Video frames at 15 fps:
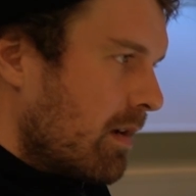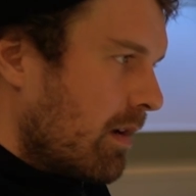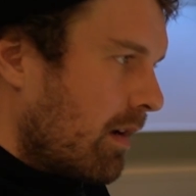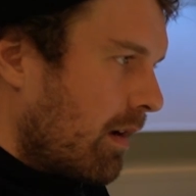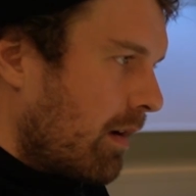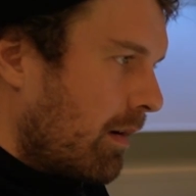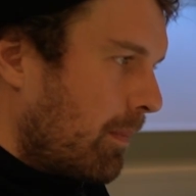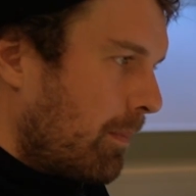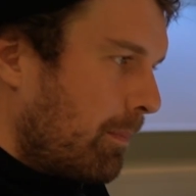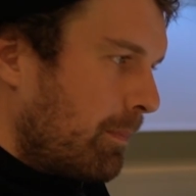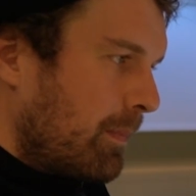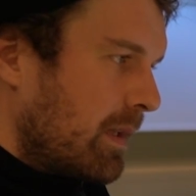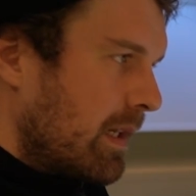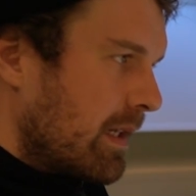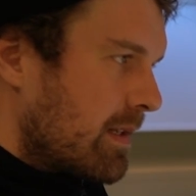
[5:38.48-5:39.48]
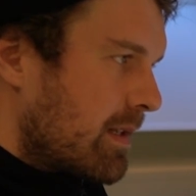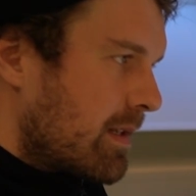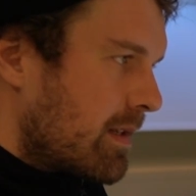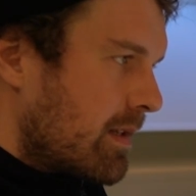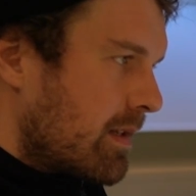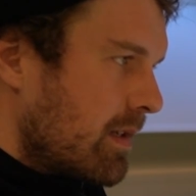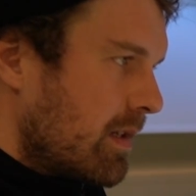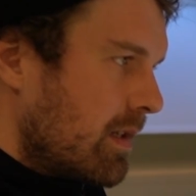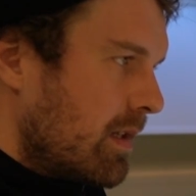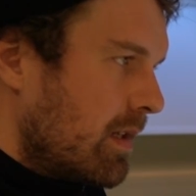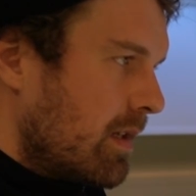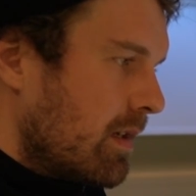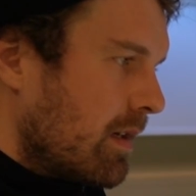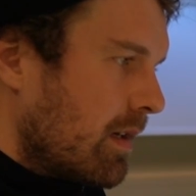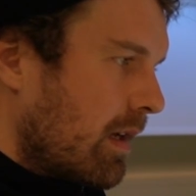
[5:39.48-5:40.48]
Um, let's
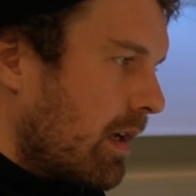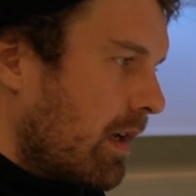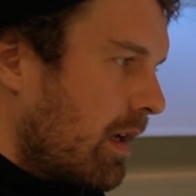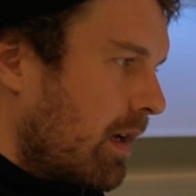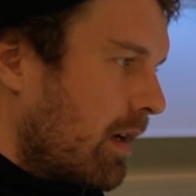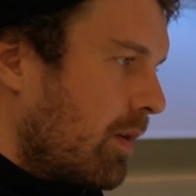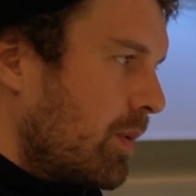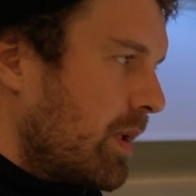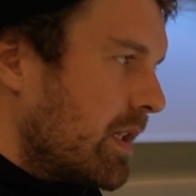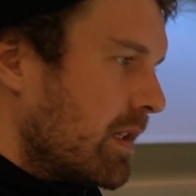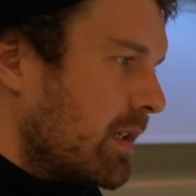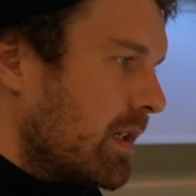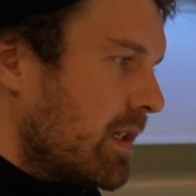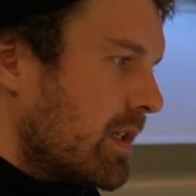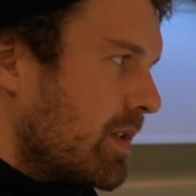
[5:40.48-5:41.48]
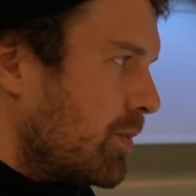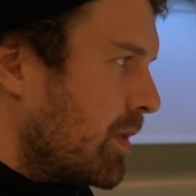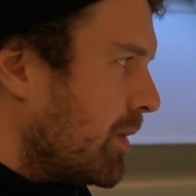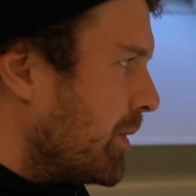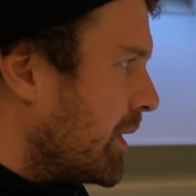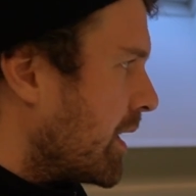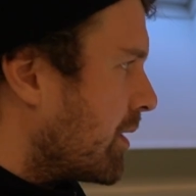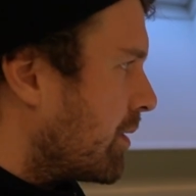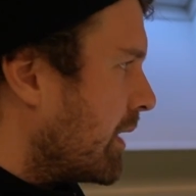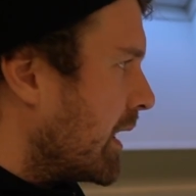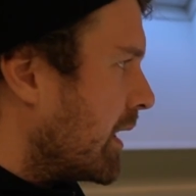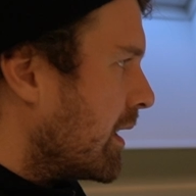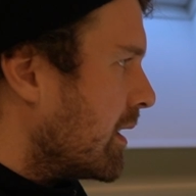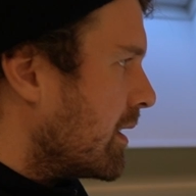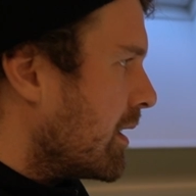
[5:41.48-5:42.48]
see how it is when we
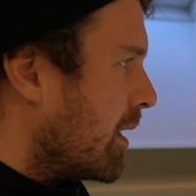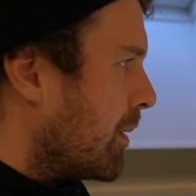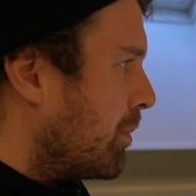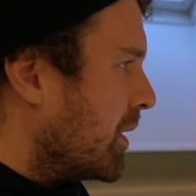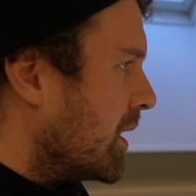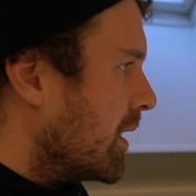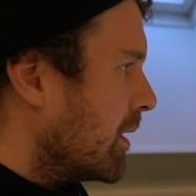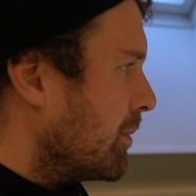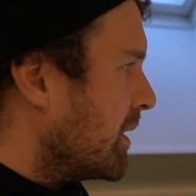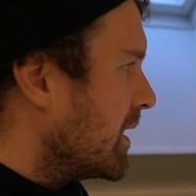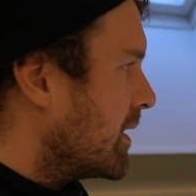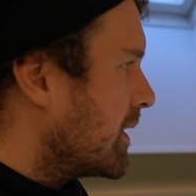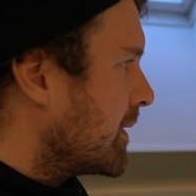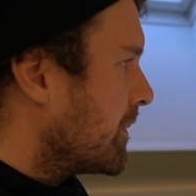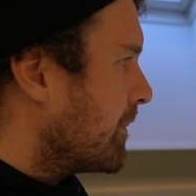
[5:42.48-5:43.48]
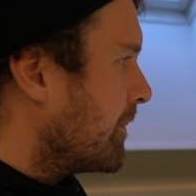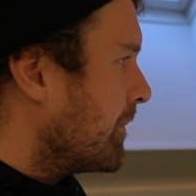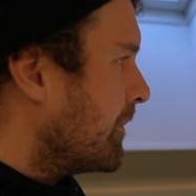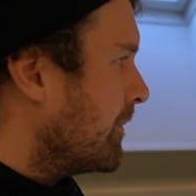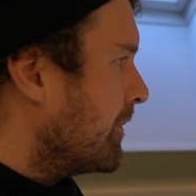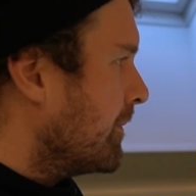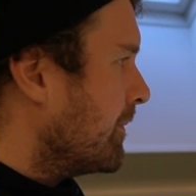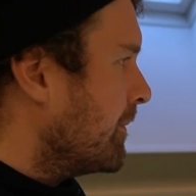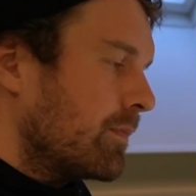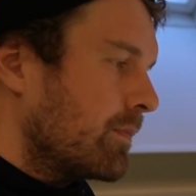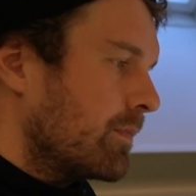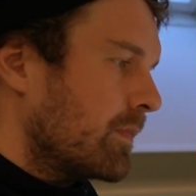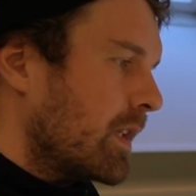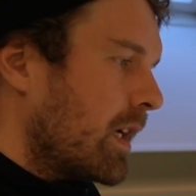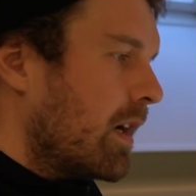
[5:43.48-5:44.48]
crank it up a little bit.
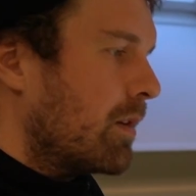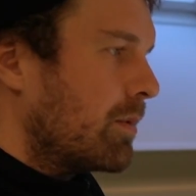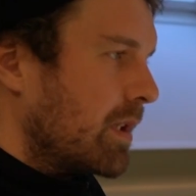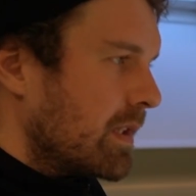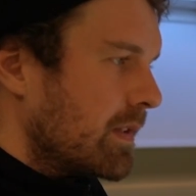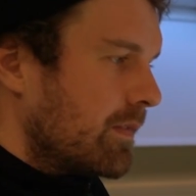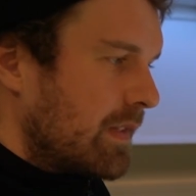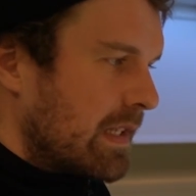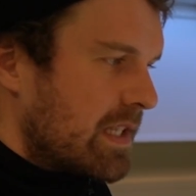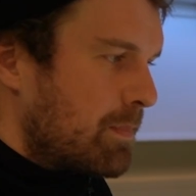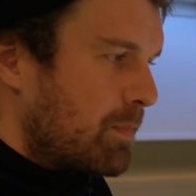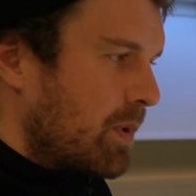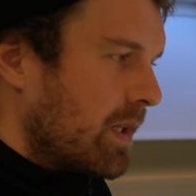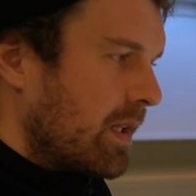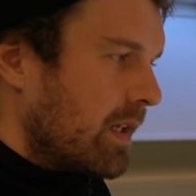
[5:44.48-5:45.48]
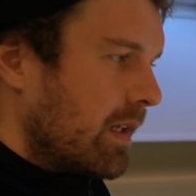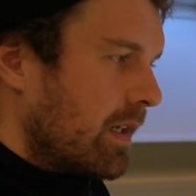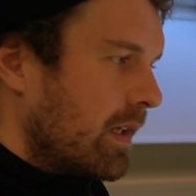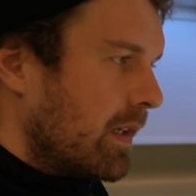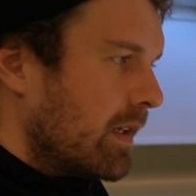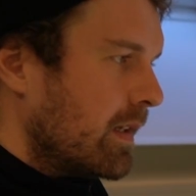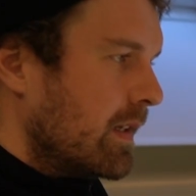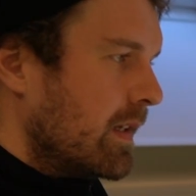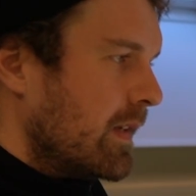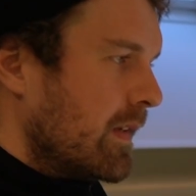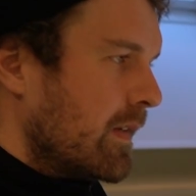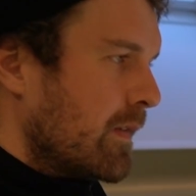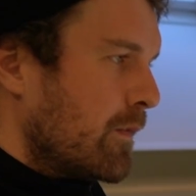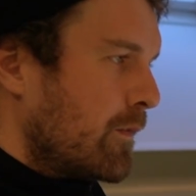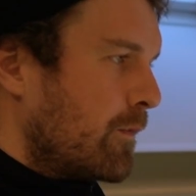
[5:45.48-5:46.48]
All right, that's pretty
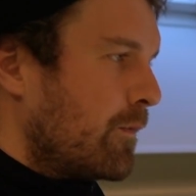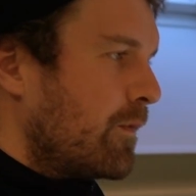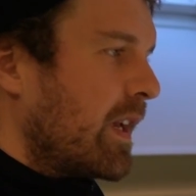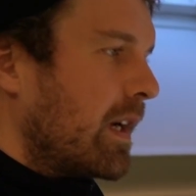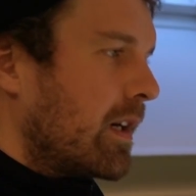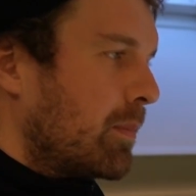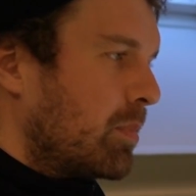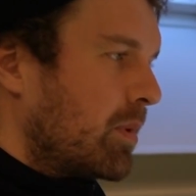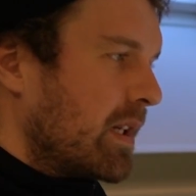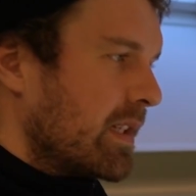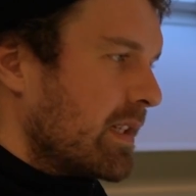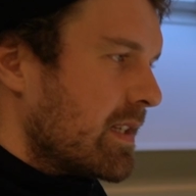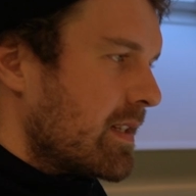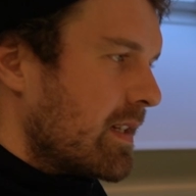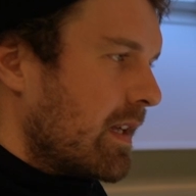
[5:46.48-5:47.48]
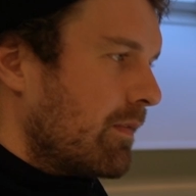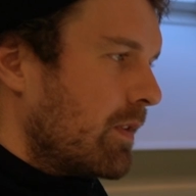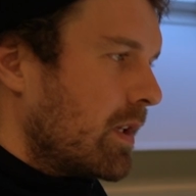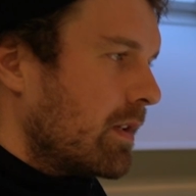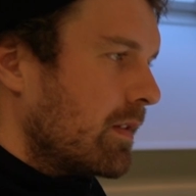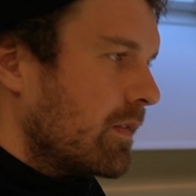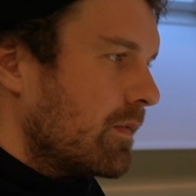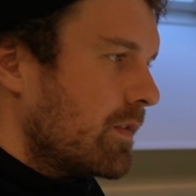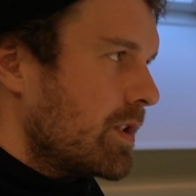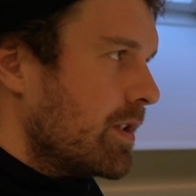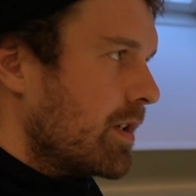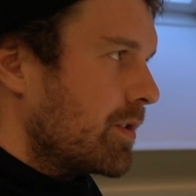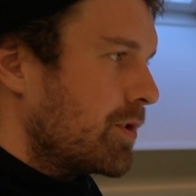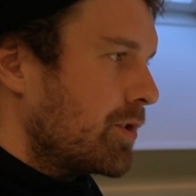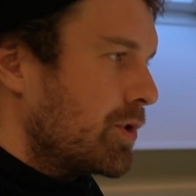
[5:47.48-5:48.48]
fair brightness level. It's
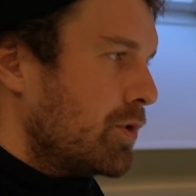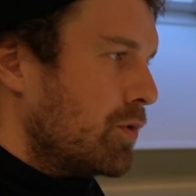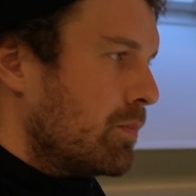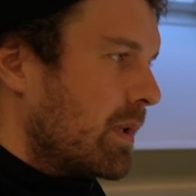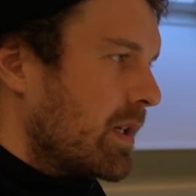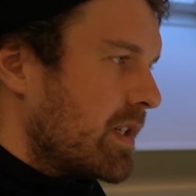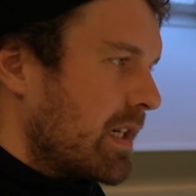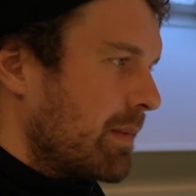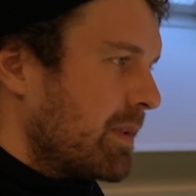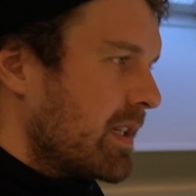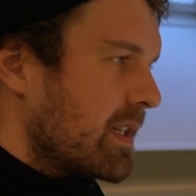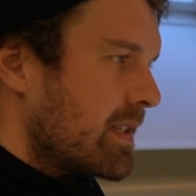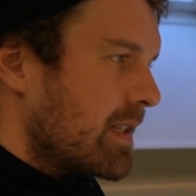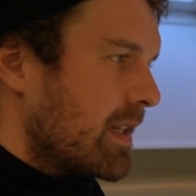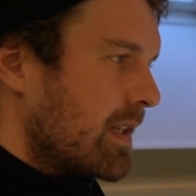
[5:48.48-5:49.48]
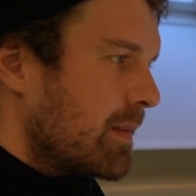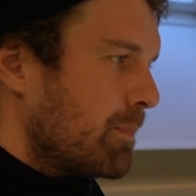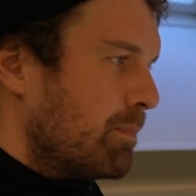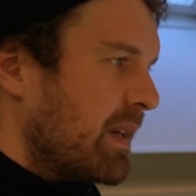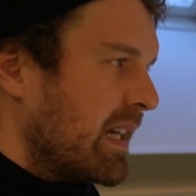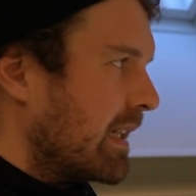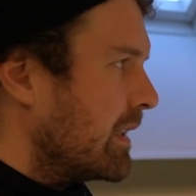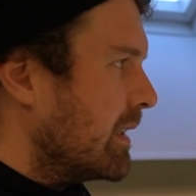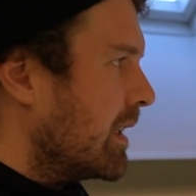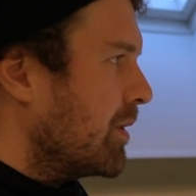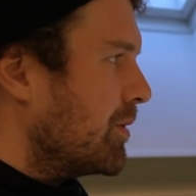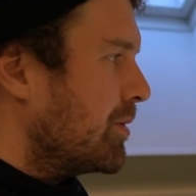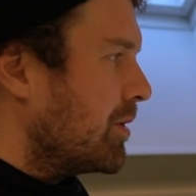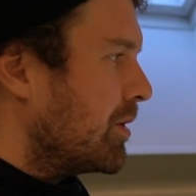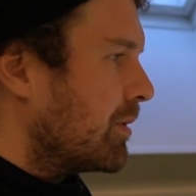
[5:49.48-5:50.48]
not too much. I'm going to set it back
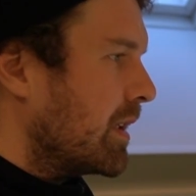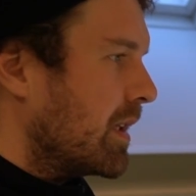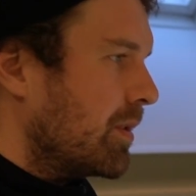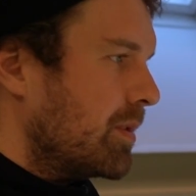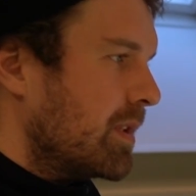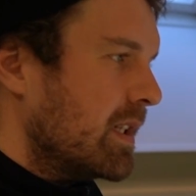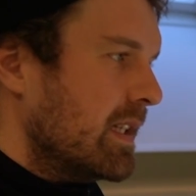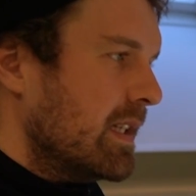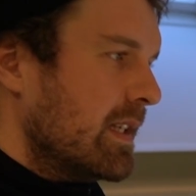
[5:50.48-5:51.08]
down to around